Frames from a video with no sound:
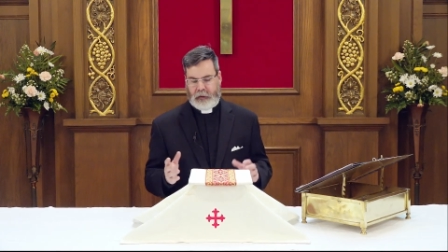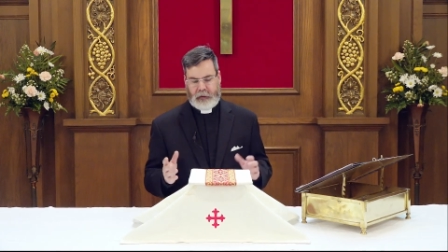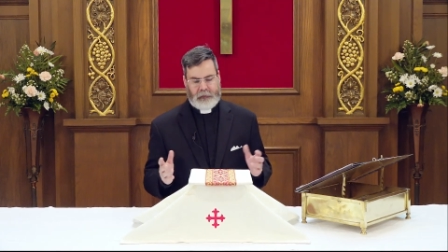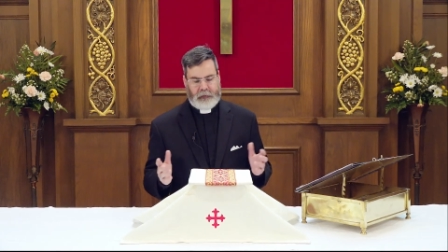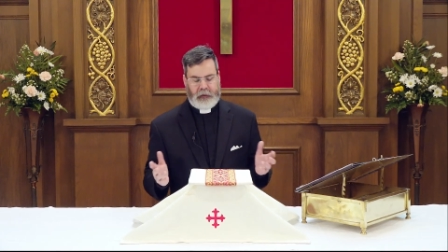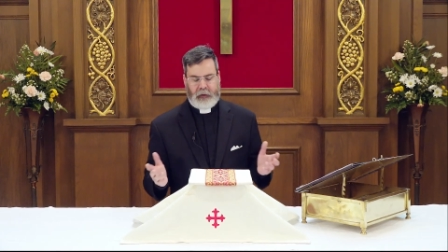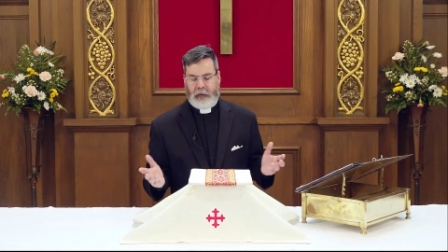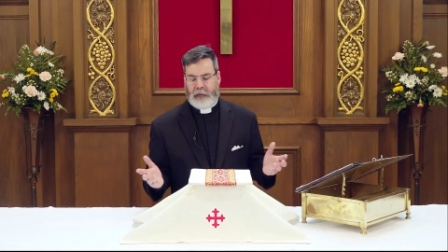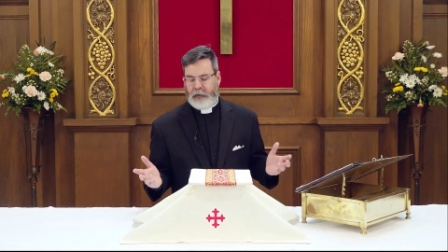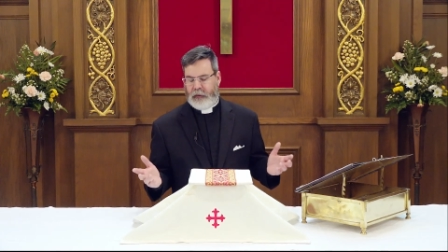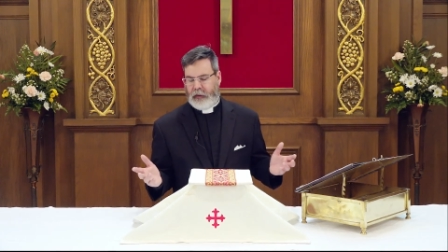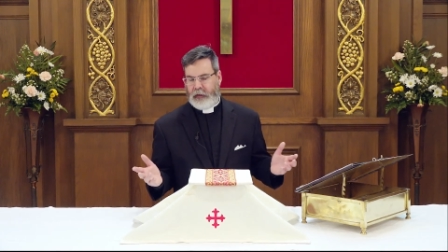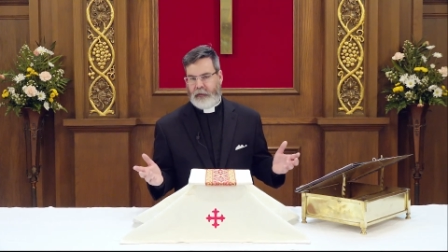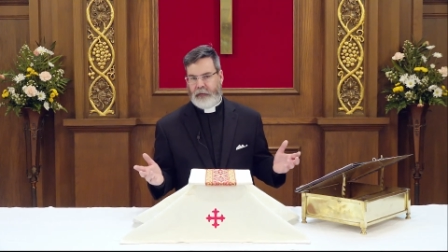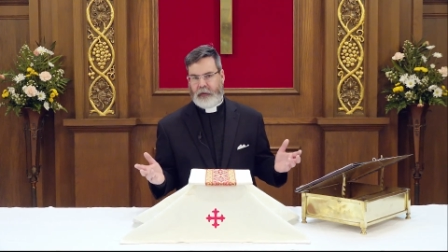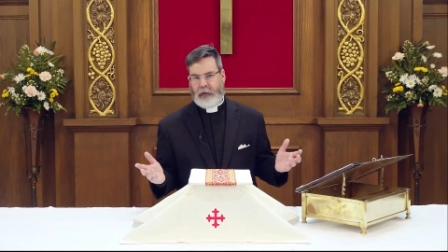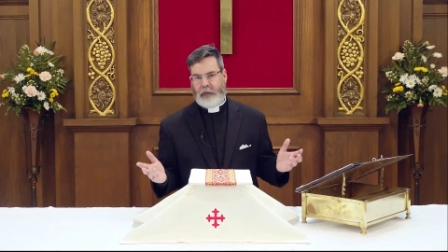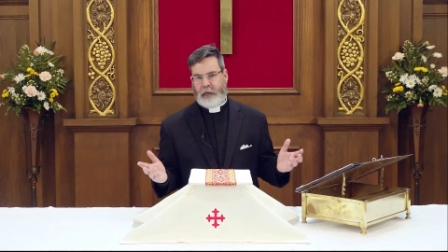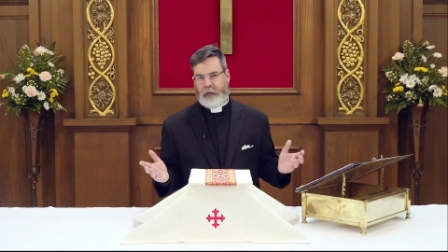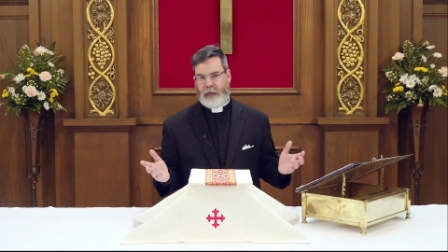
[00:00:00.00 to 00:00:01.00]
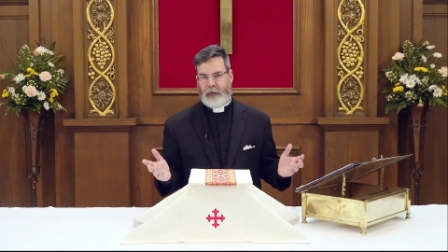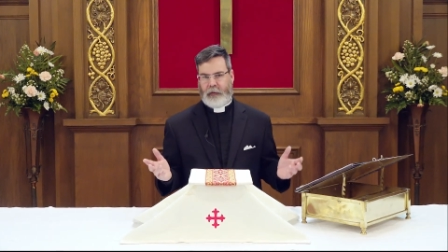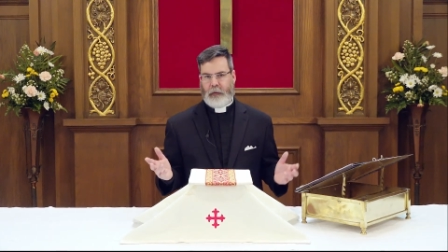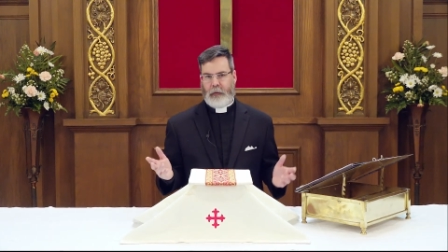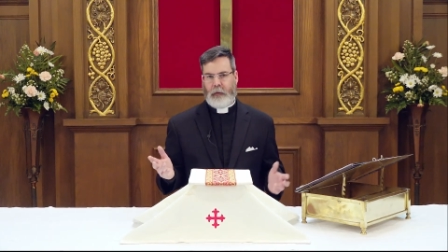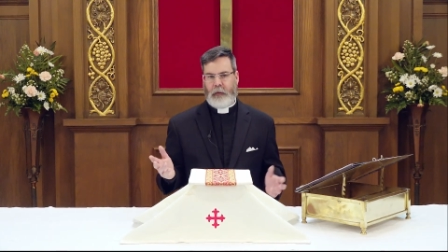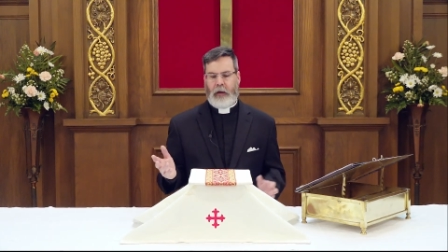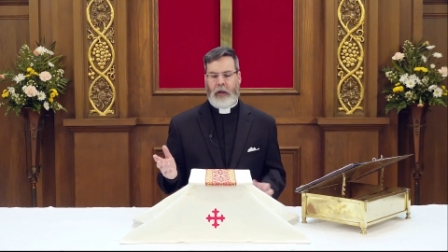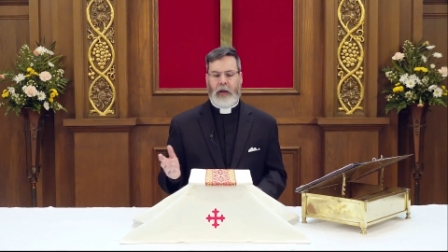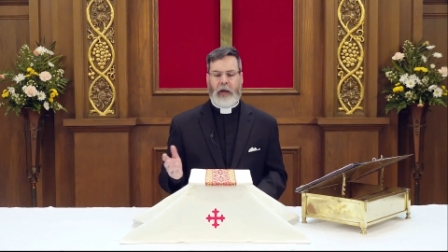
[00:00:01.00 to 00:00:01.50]
It's easy to
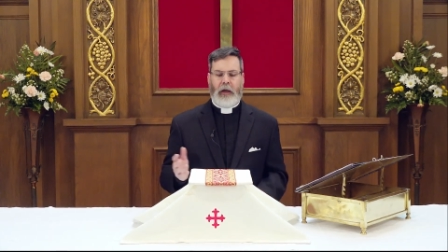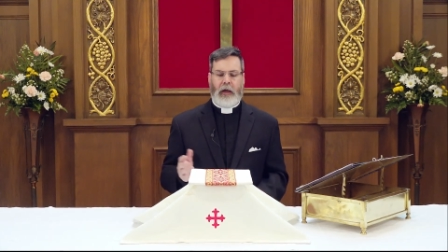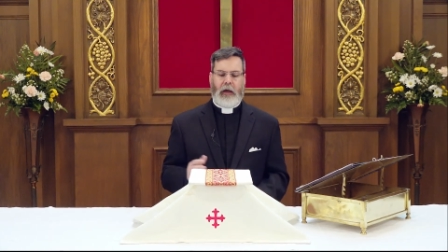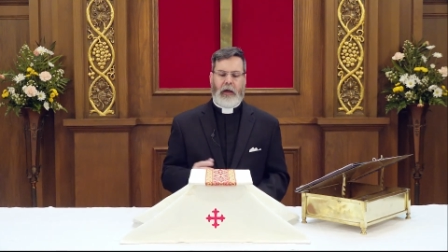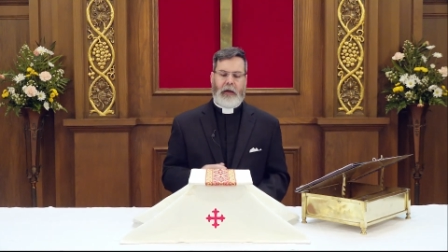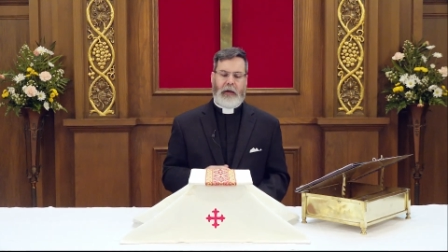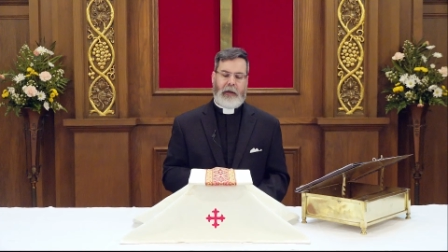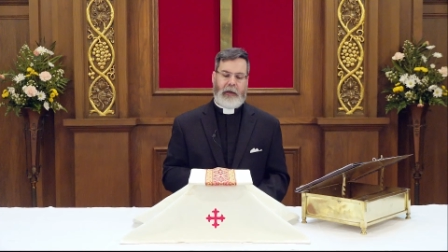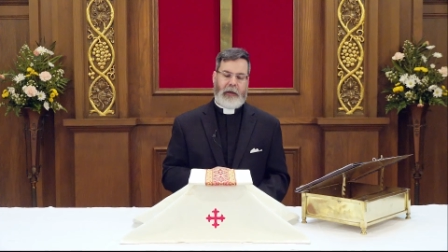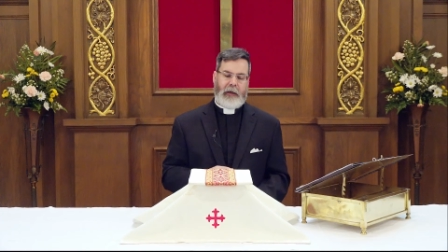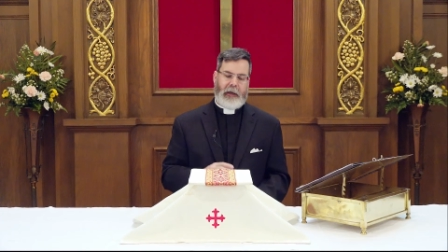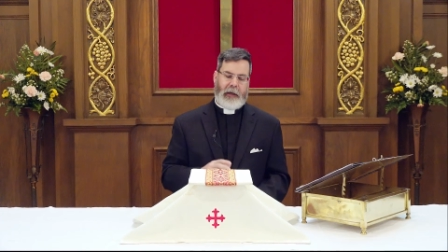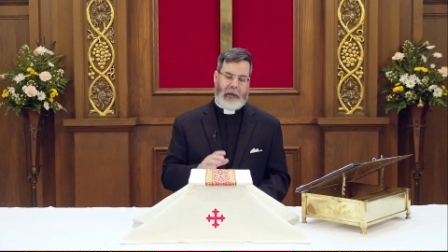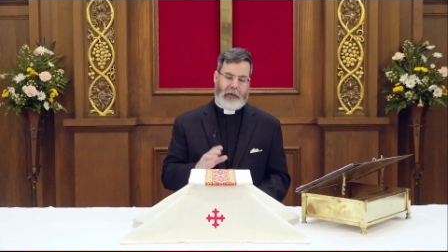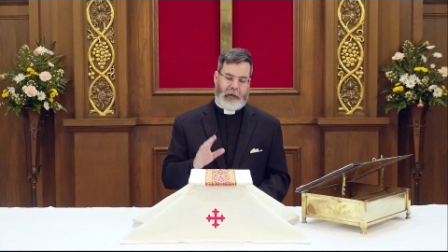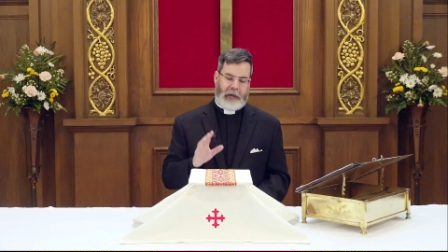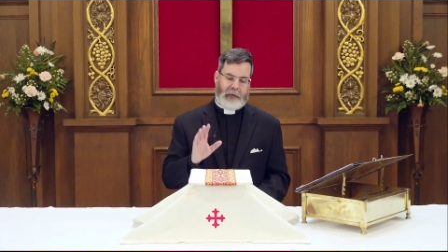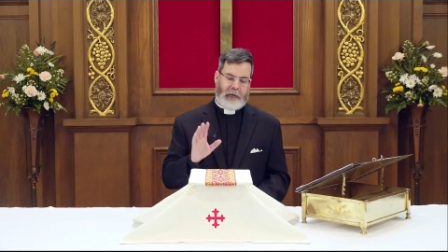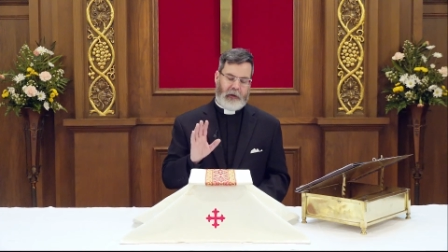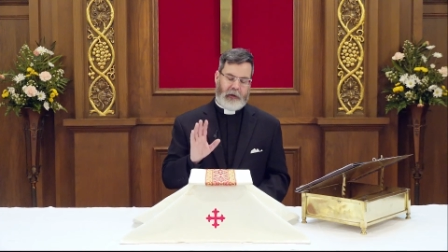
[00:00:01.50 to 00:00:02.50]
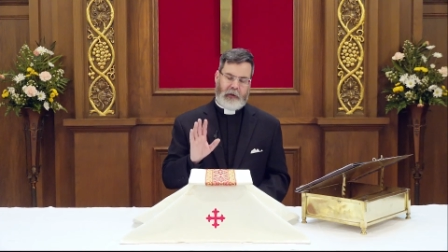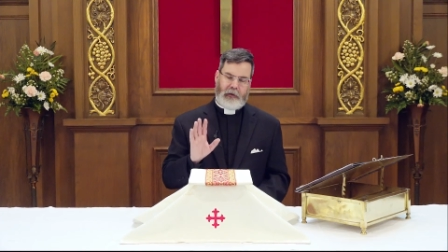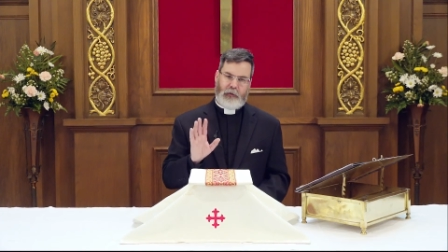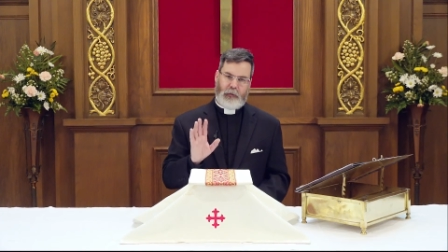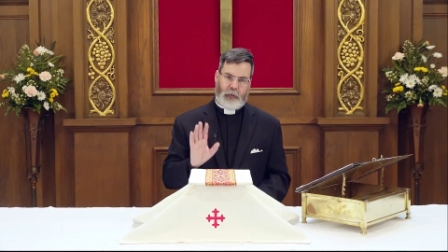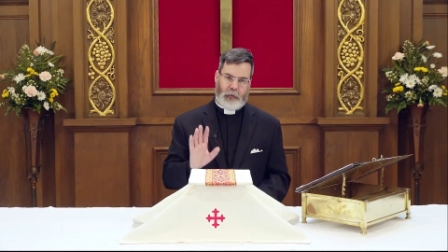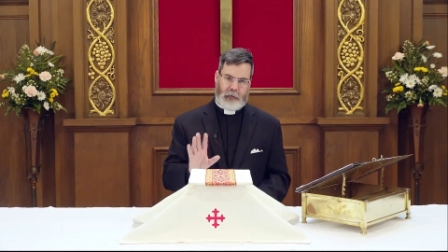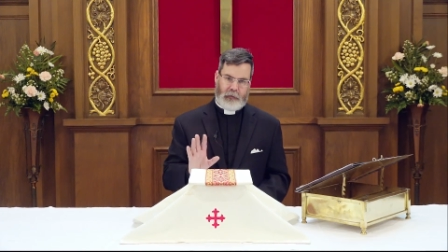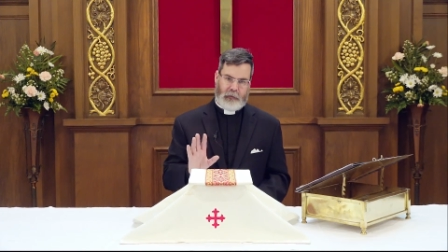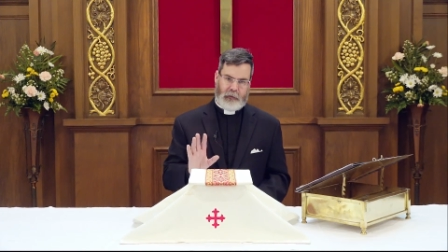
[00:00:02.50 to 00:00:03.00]
do, and I think
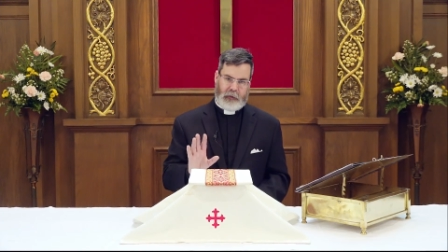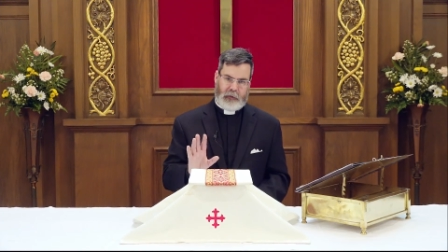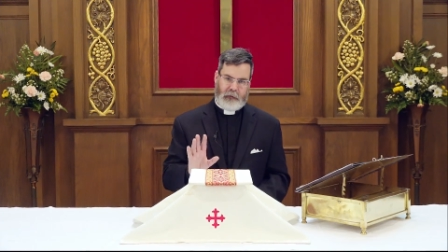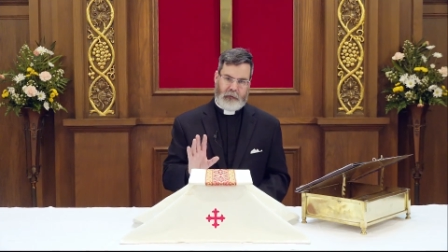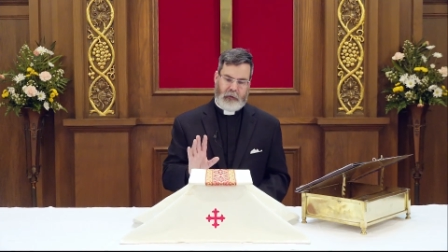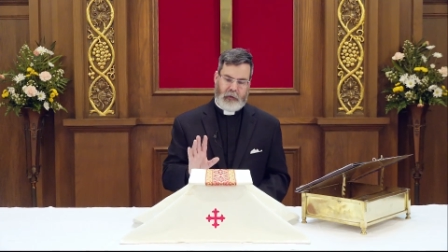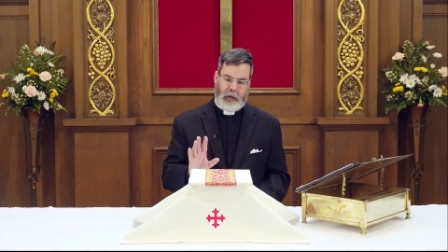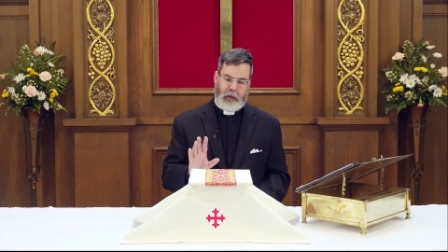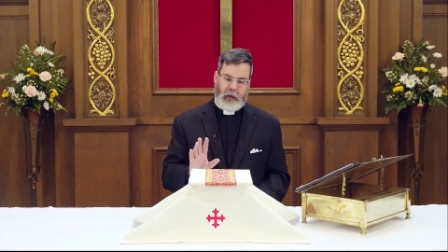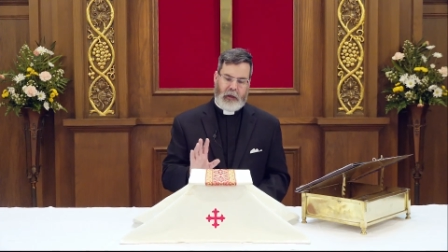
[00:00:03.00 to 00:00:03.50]
it's worth it.